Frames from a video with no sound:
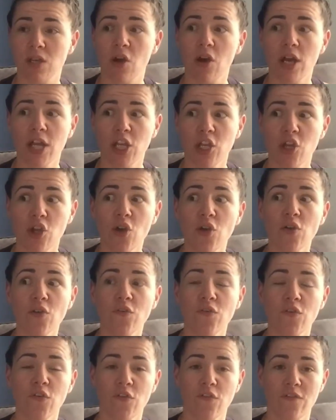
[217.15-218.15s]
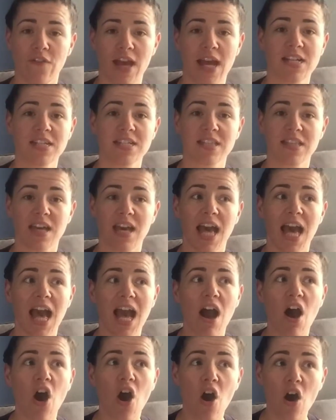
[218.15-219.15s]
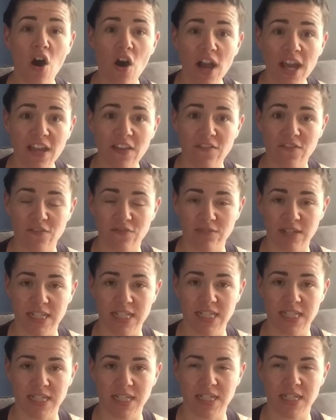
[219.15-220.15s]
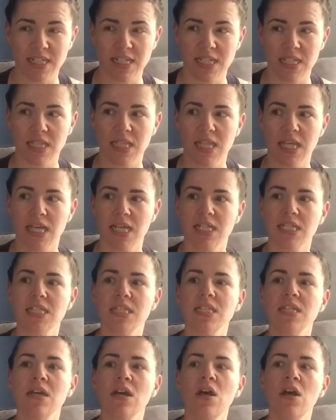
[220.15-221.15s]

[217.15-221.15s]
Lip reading: I know for a fact that I've recently done this.